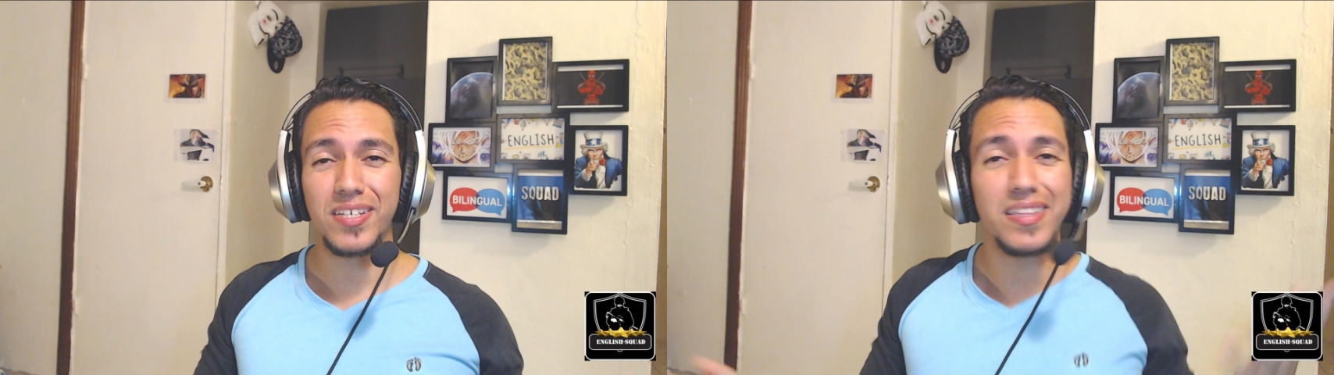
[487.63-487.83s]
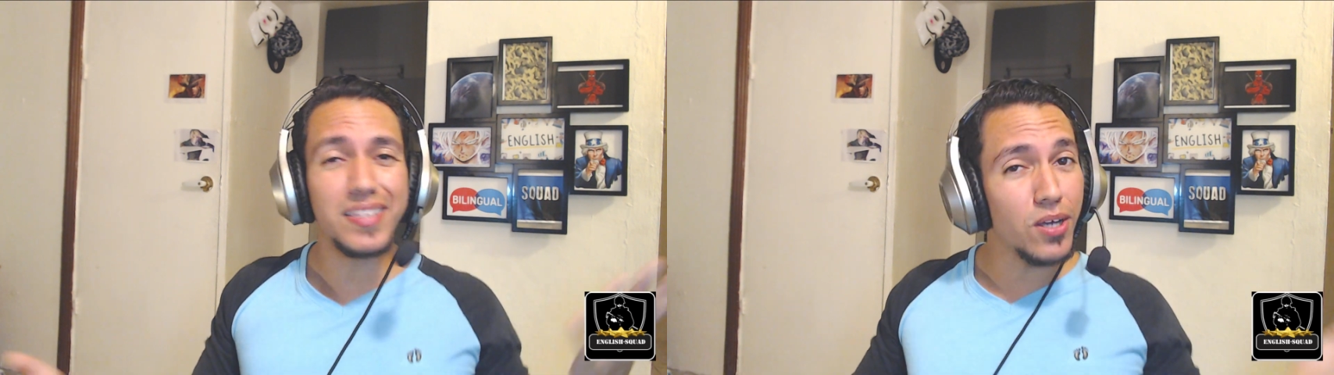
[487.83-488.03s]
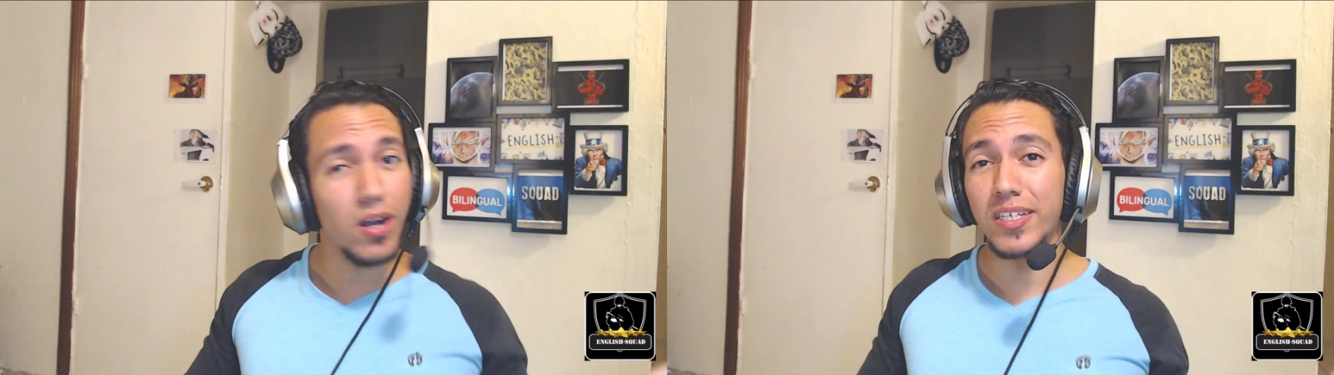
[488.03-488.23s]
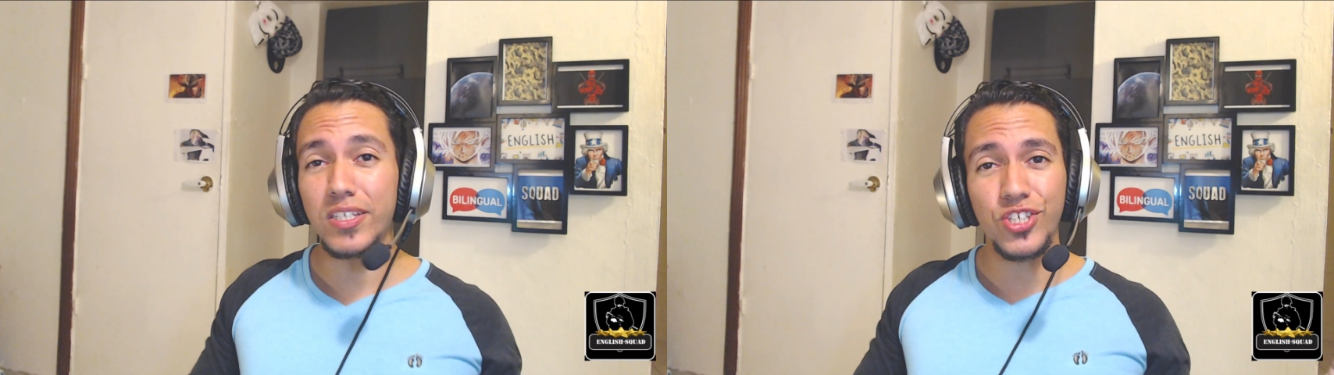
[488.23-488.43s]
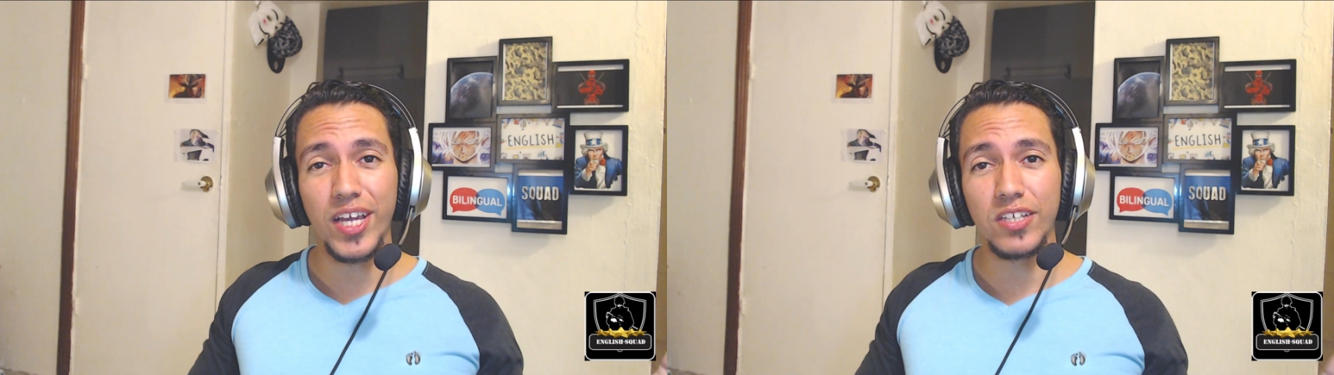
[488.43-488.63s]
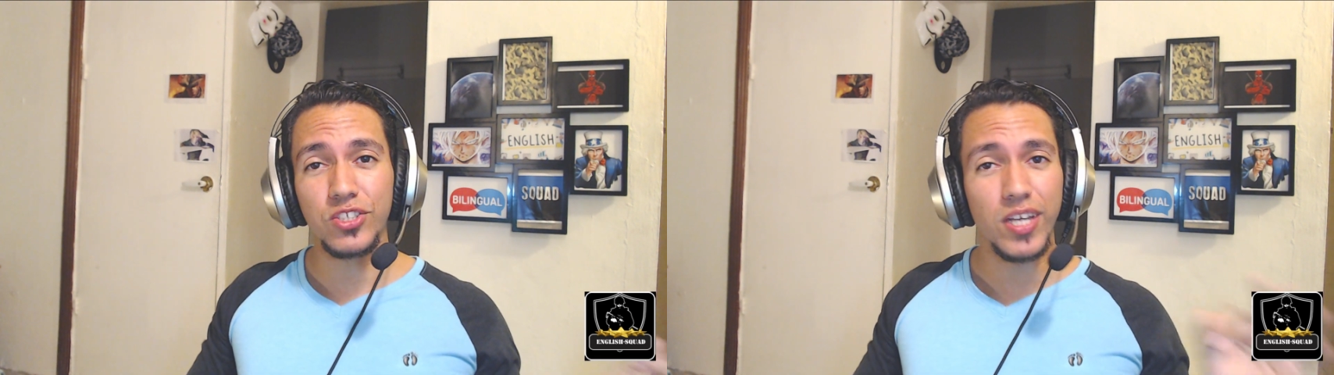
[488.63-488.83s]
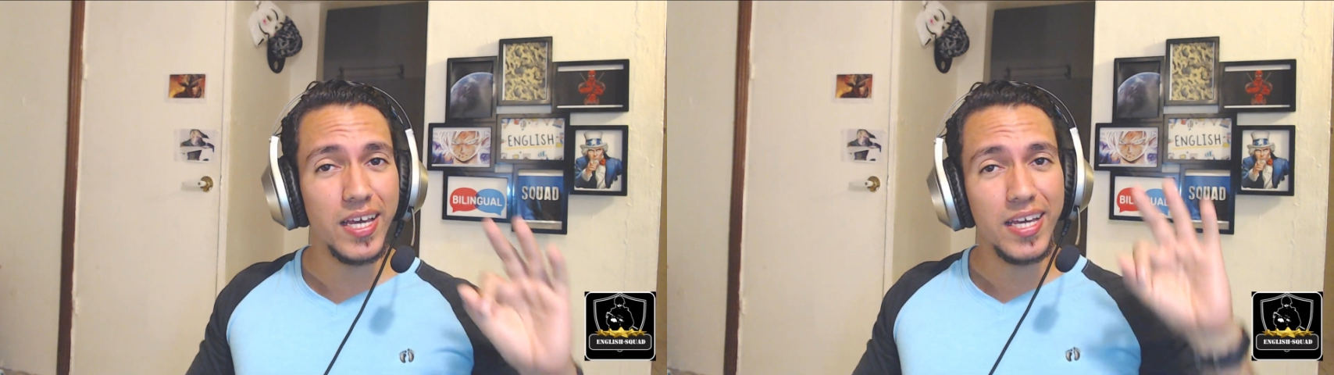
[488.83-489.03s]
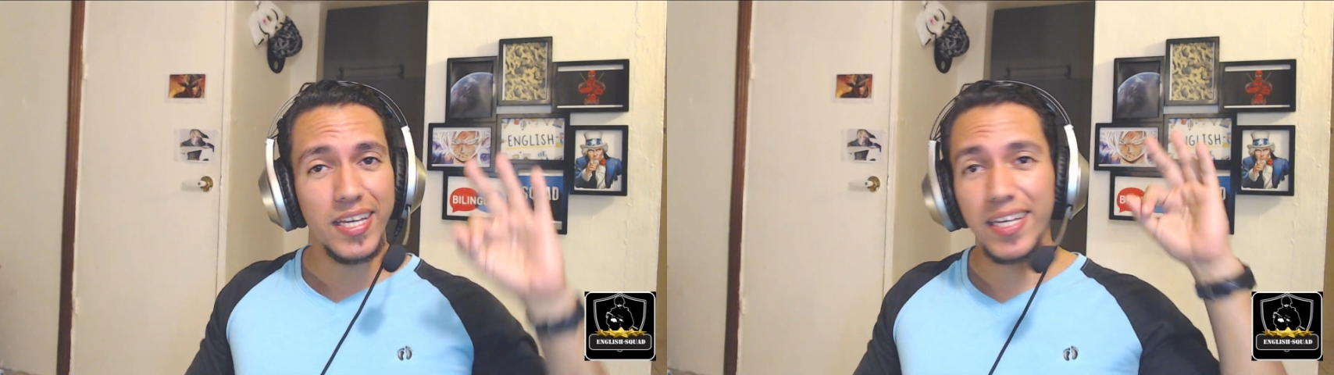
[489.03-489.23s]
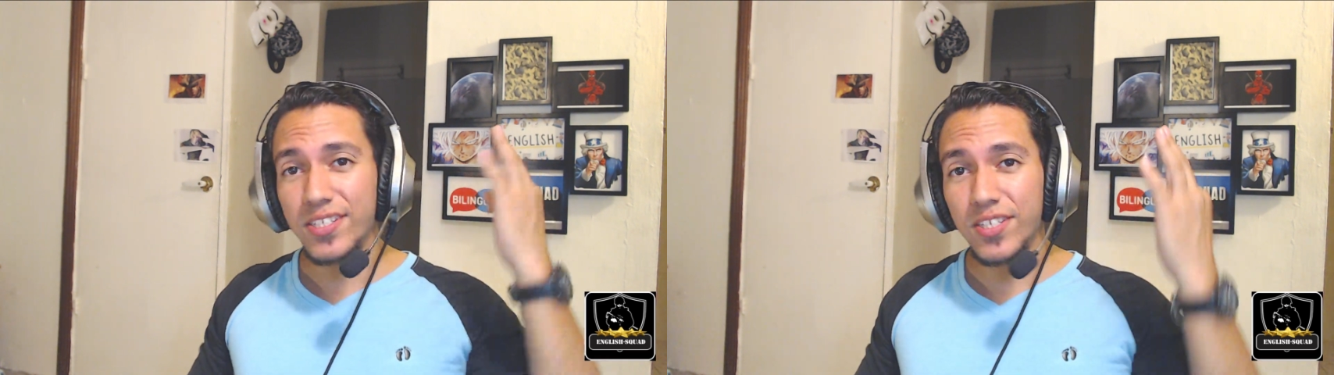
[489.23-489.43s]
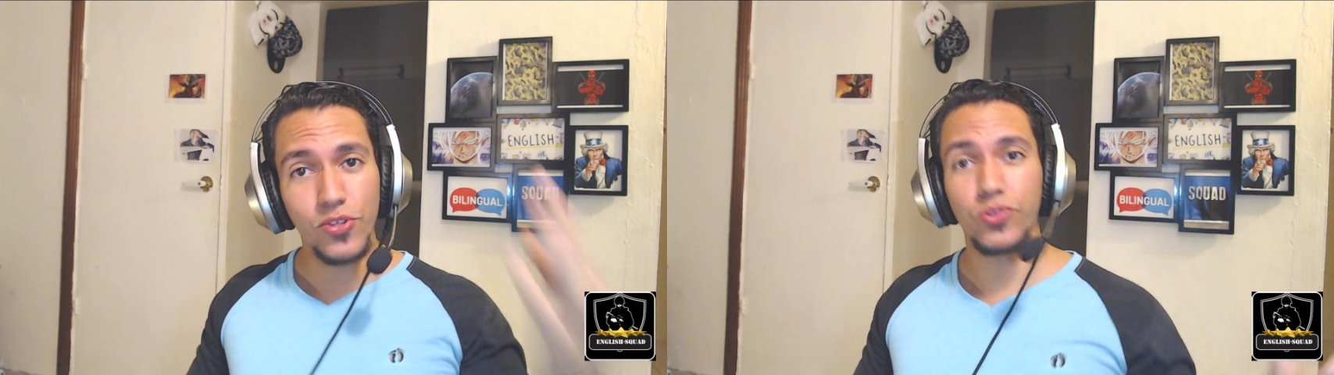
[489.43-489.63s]
and the only change
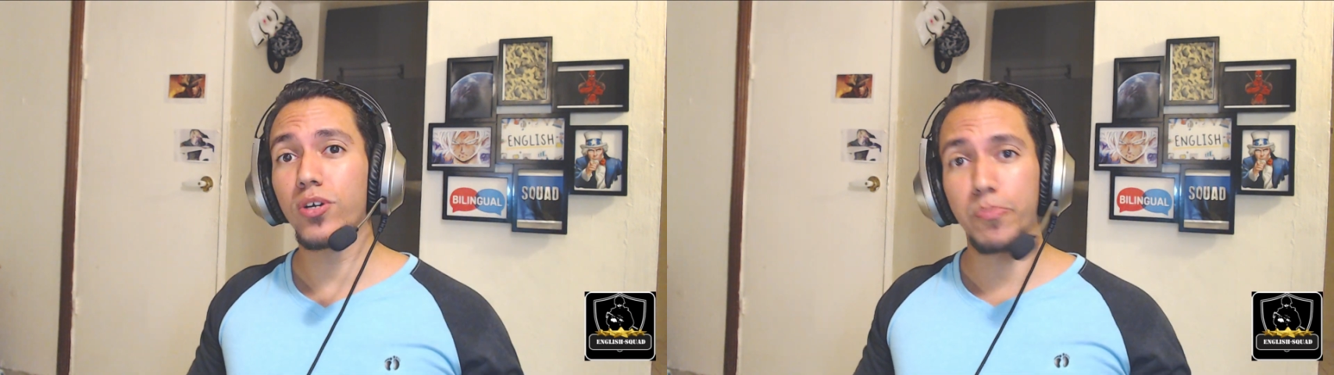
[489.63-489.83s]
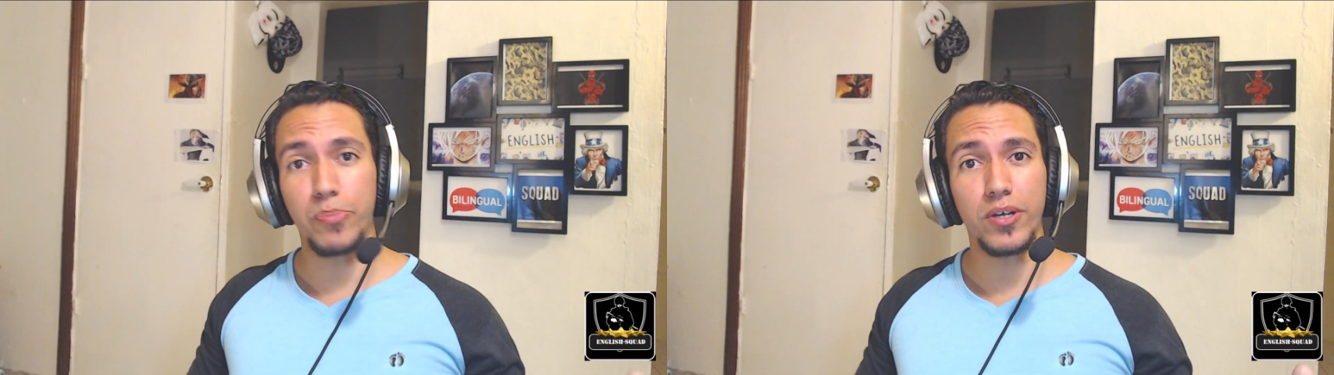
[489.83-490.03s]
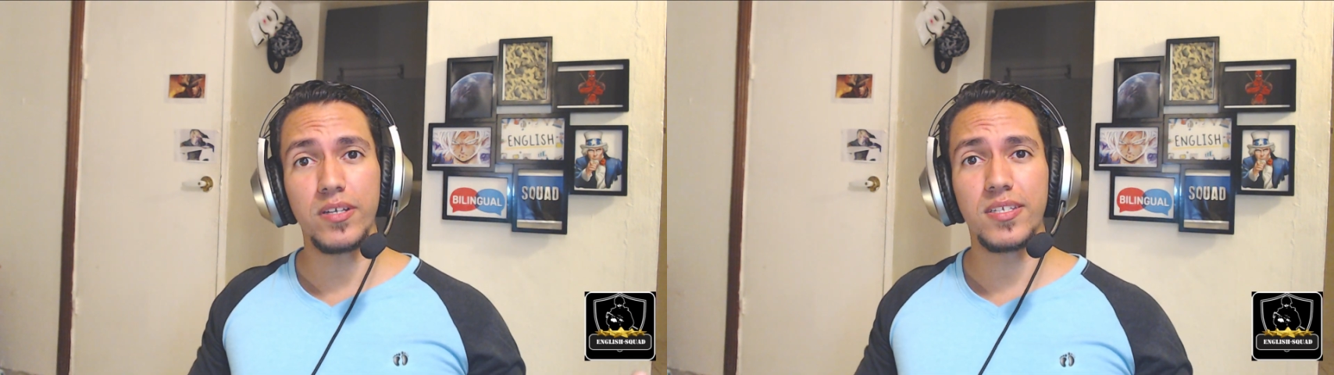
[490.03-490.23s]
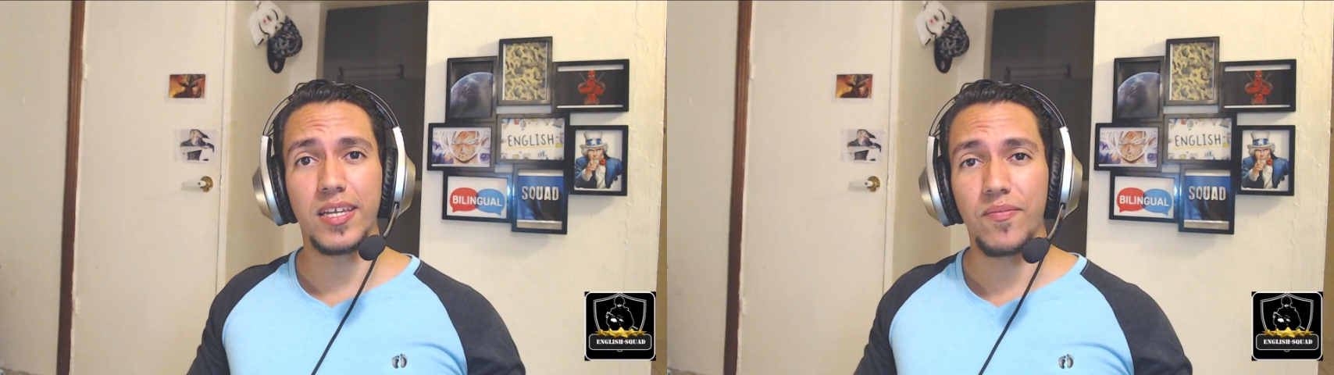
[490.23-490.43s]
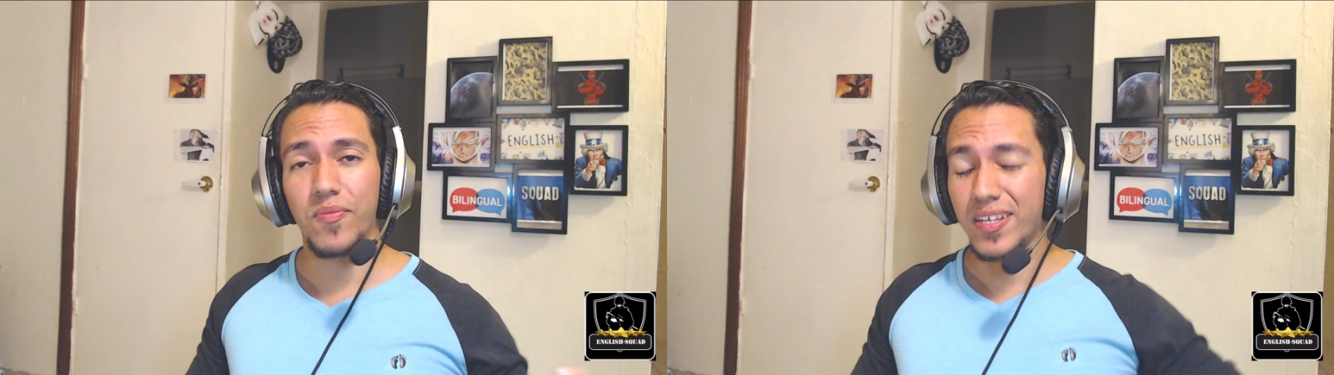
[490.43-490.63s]
is in the third person.